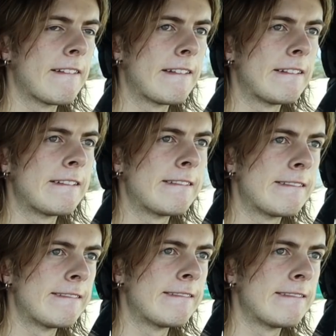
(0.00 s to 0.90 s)

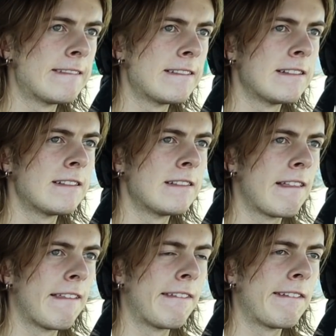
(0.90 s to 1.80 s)

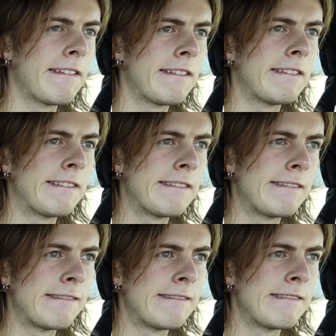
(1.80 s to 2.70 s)

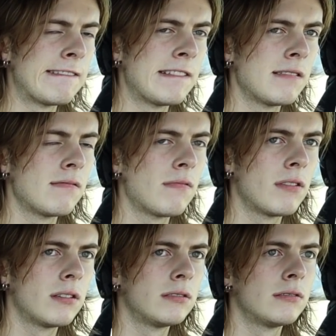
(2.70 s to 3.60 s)

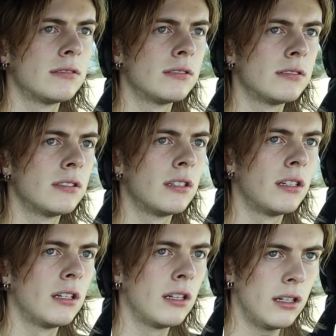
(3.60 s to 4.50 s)

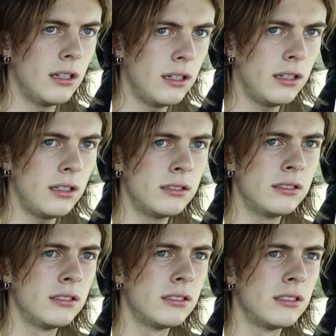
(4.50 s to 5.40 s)

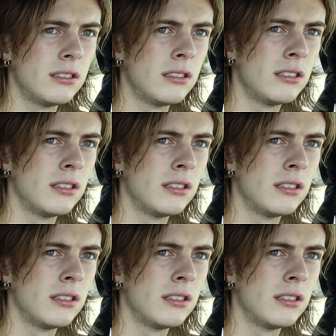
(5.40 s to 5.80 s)
(silent)